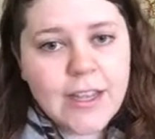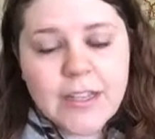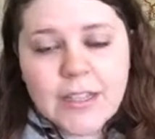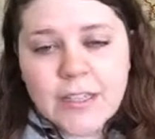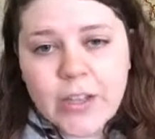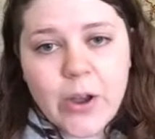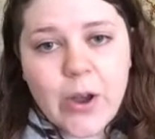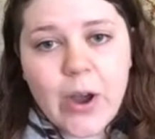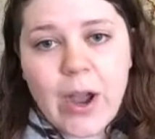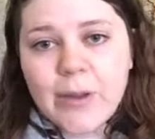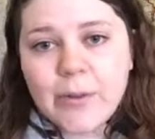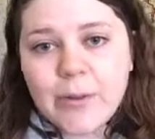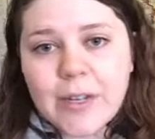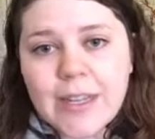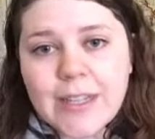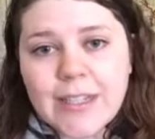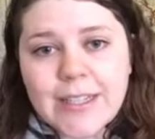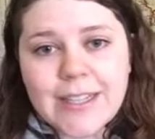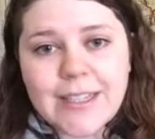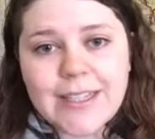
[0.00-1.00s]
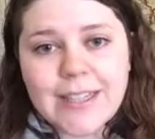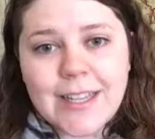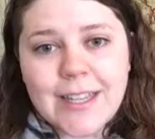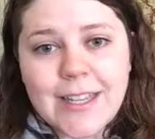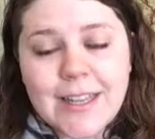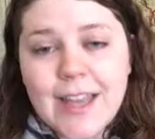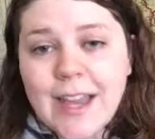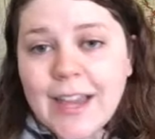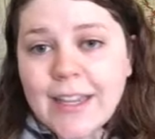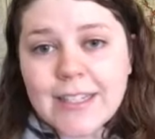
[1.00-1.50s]
So I would like to
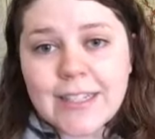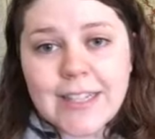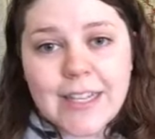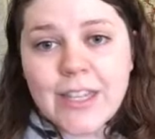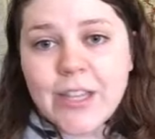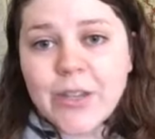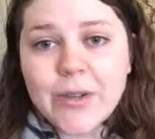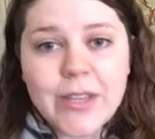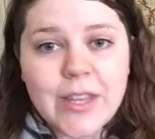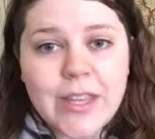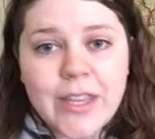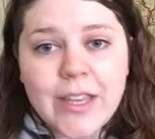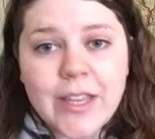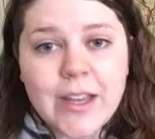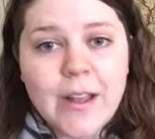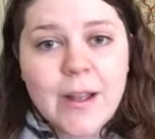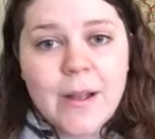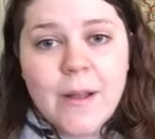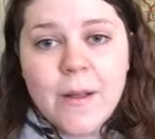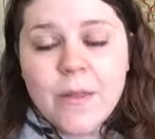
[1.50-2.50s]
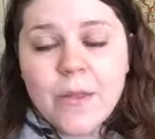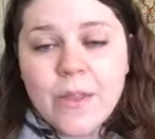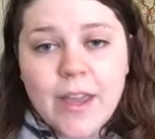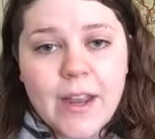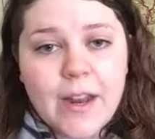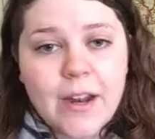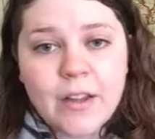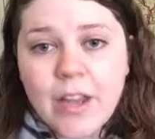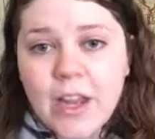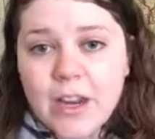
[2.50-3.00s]
see that continue. I think
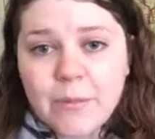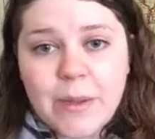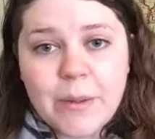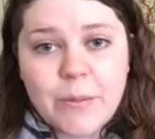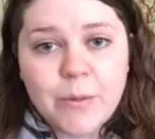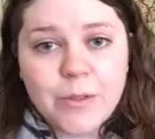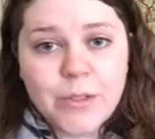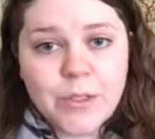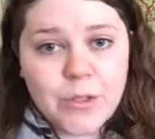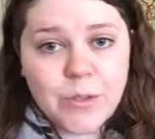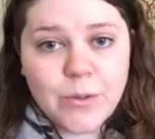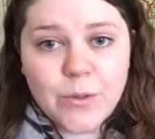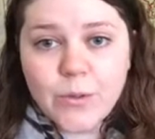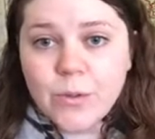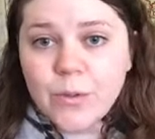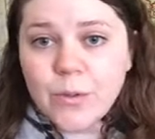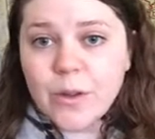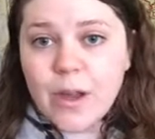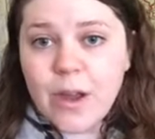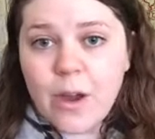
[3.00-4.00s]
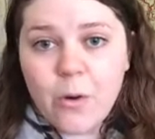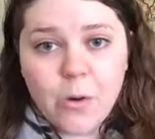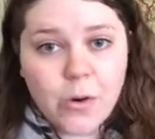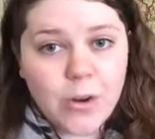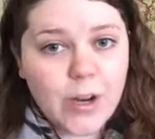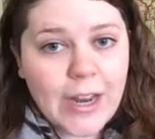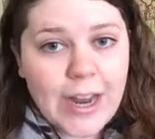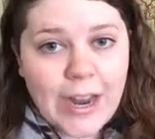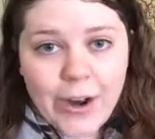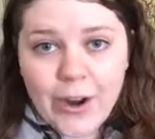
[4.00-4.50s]
that a lot of people do
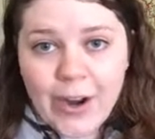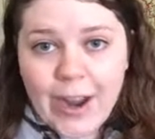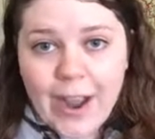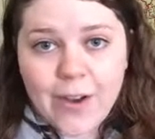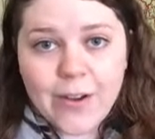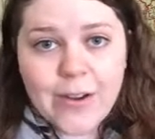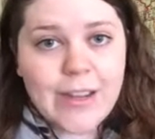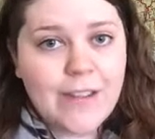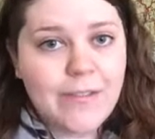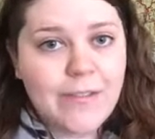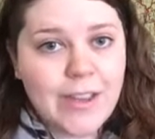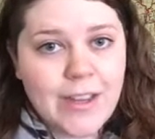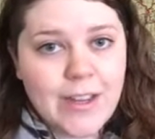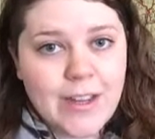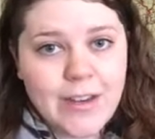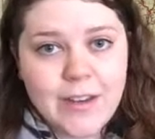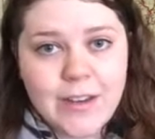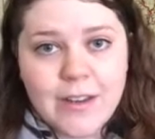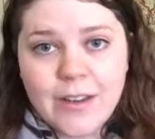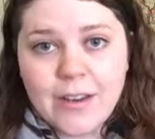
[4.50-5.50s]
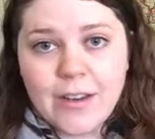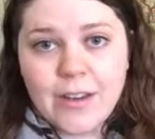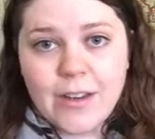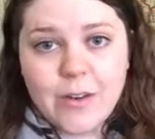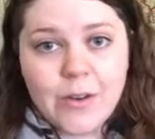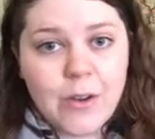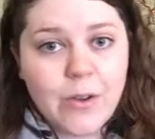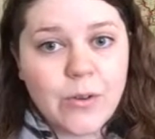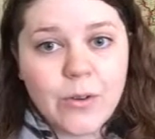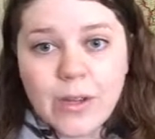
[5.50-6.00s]
order carry out even,
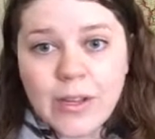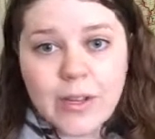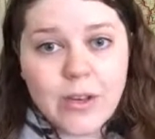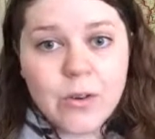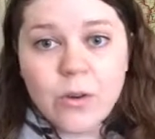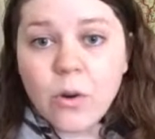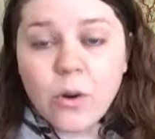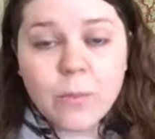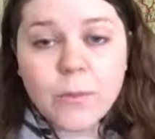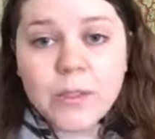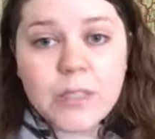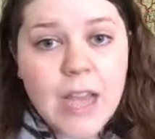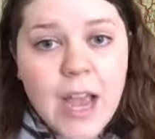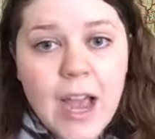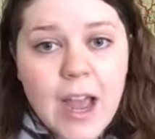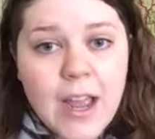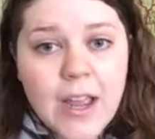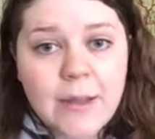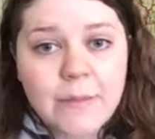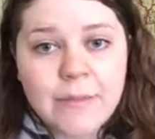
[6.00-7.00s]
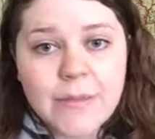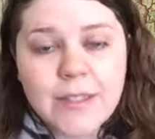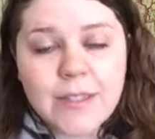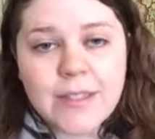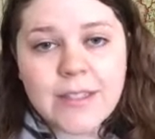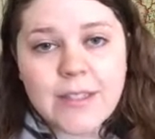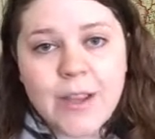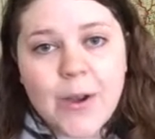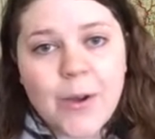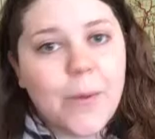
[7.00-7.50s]
in normal times.
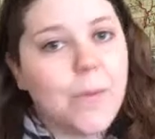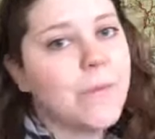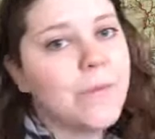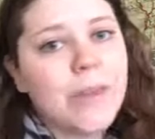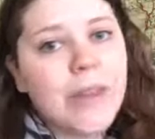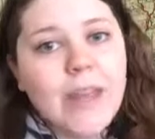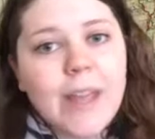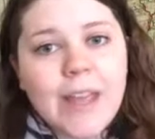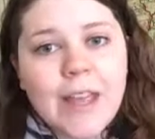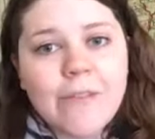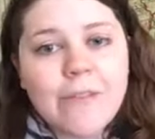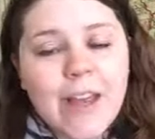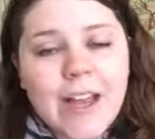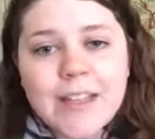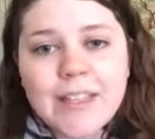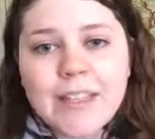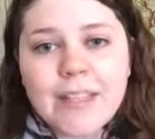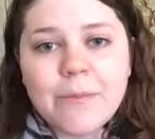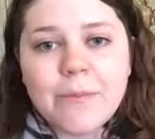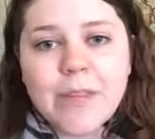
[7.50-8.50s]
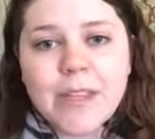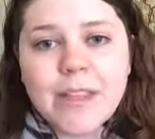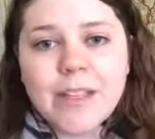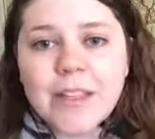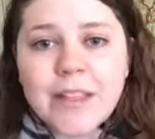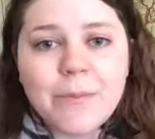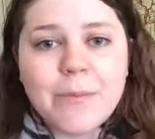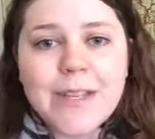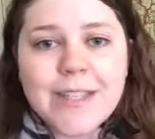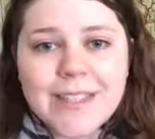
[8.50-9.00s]
So if that's something
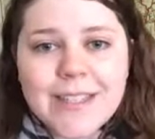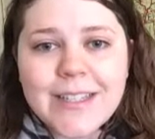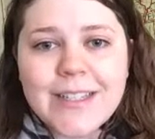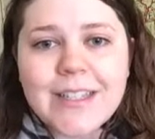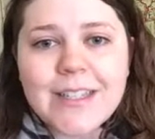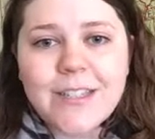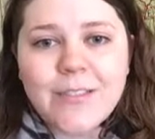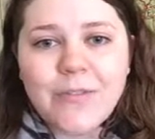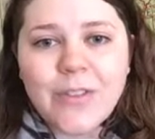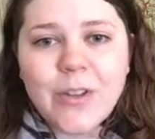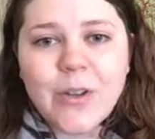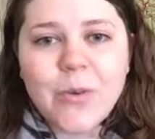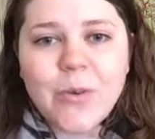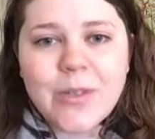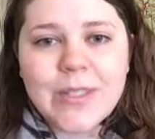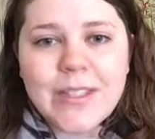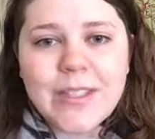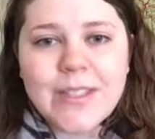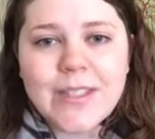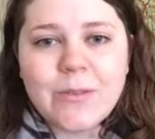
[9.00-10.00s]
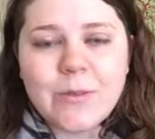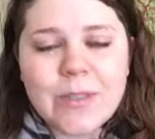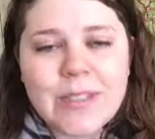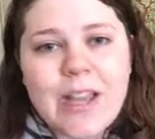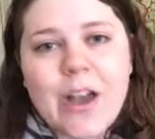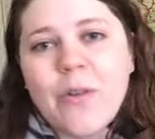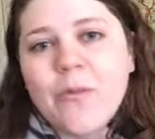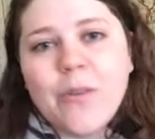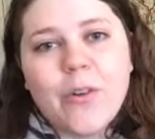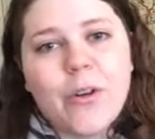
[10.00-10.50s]
that the businesses feel was
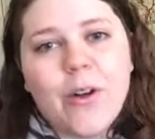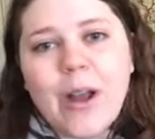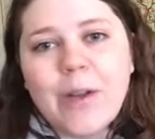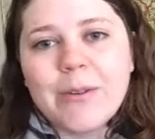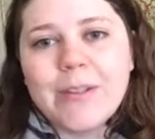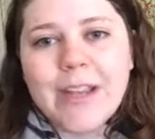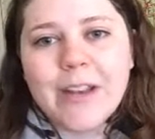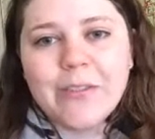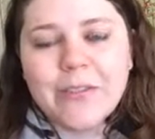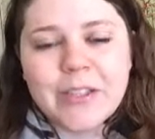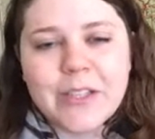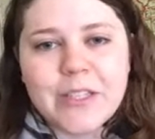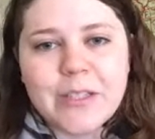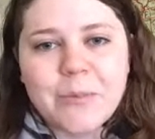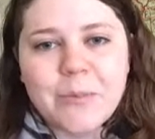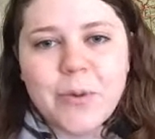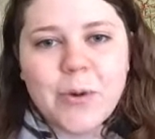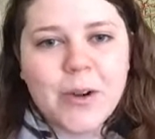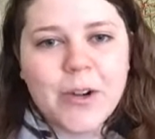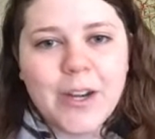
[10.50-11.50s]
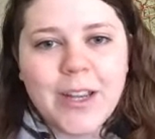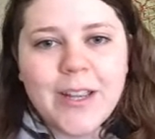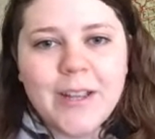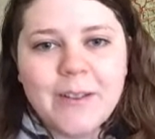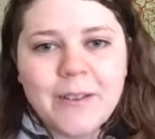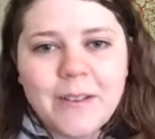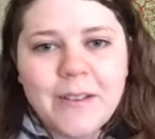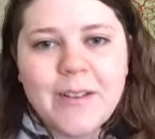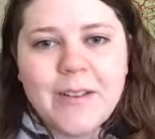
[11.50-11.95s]
helpful, I would definitely support it.